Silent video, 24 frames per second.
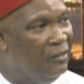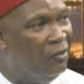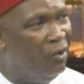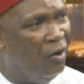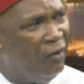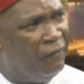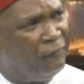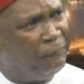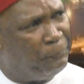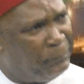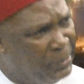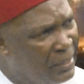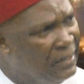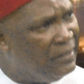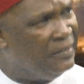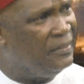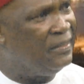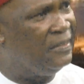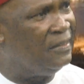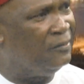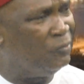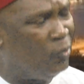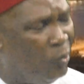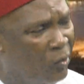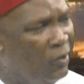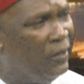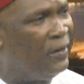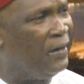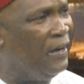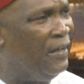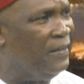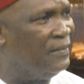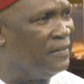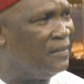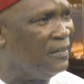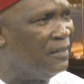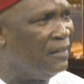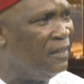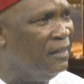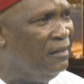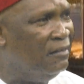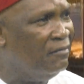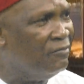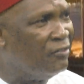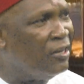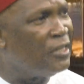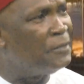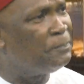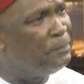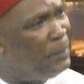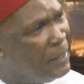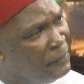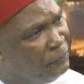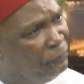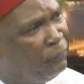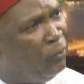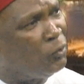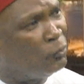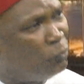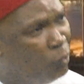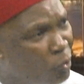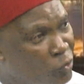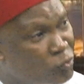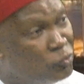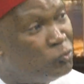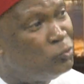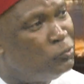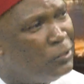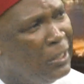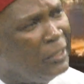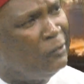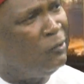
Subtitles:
Of peace, tolerance, respect for the constituted